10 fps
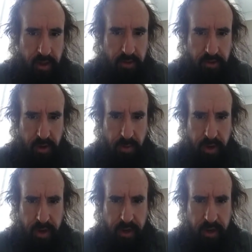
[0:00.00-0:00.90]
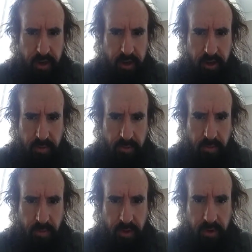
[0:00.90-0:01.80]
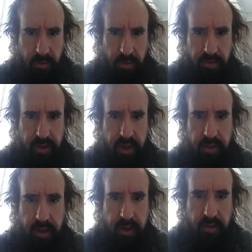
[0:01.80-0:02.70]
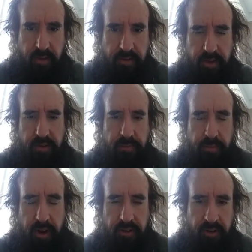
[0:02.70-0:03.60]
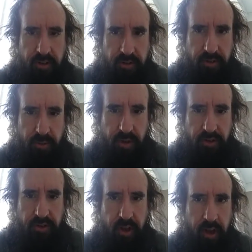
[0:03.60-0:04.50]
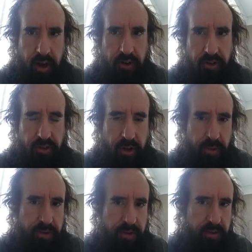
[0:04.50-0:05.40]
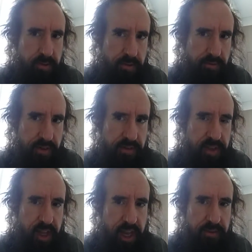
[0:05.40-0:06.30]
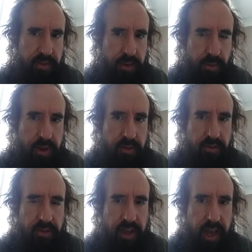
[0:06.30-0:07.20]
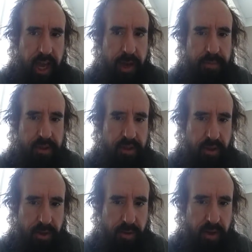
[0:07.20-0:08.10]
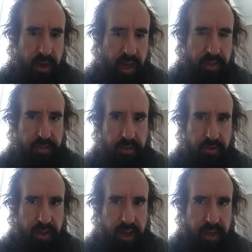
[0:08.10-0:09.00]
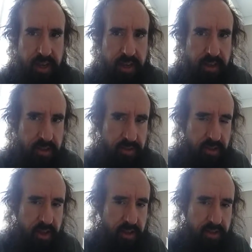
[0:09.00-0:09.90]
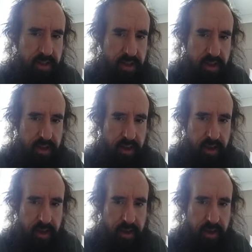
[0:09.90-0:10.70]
So Hume will say that you have these impressions, which are just all we'd say they're the vivid, lively ones that happen to you, and then there's ideas, the